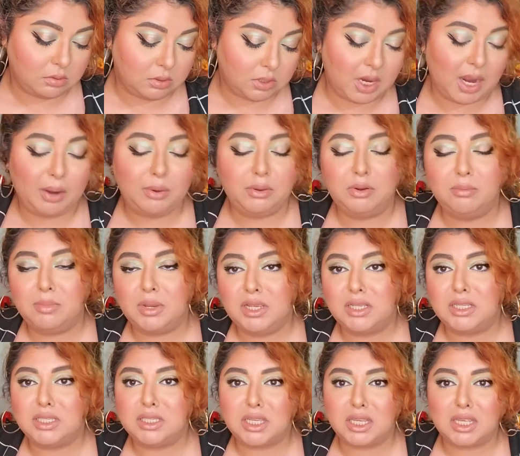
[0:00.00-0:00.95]
Now you
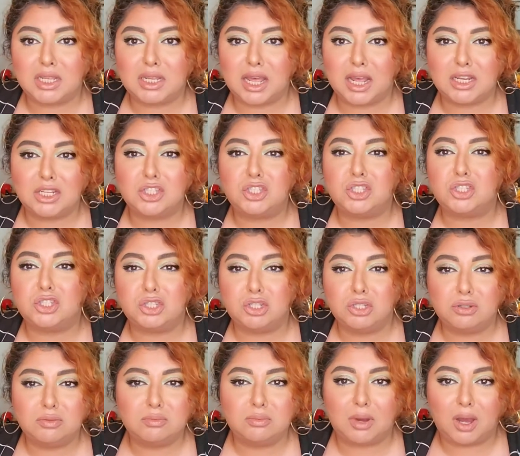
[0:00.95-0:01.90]
may say that is
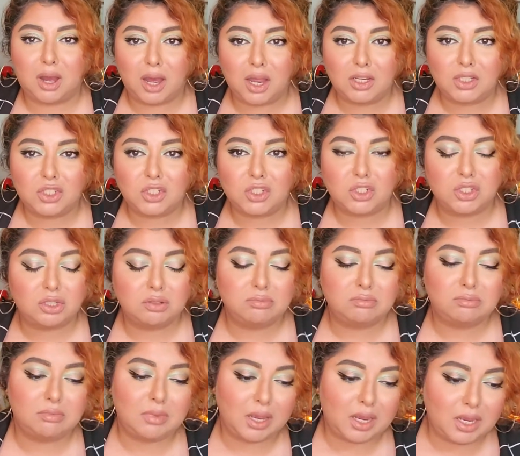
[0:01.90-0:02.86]
too much,
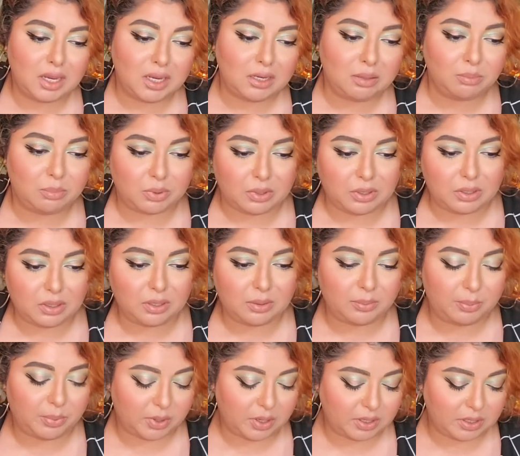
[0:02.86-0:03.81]

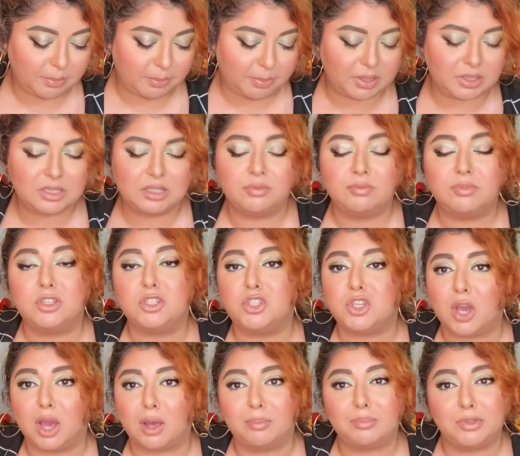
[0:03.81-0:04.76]
maybe, but depends on the
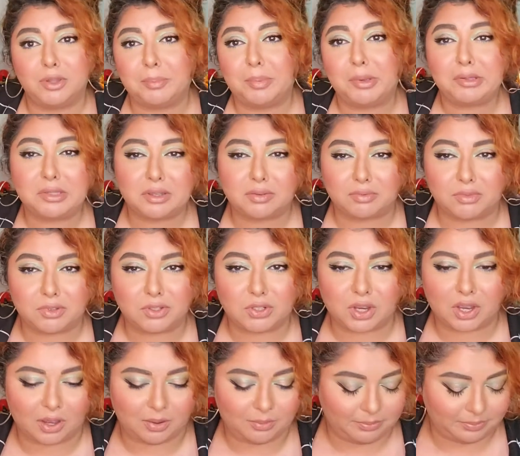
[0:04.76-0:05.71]
job, depends on the
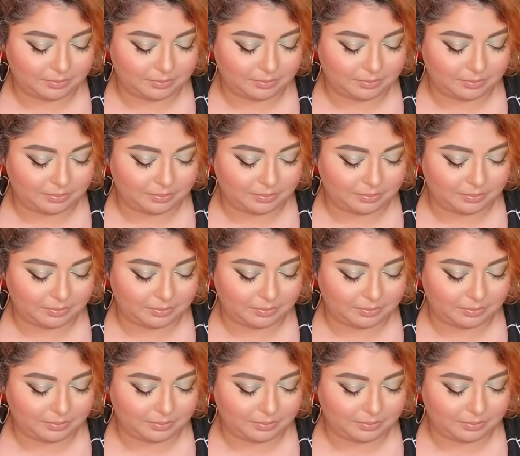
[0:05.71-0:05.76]
job.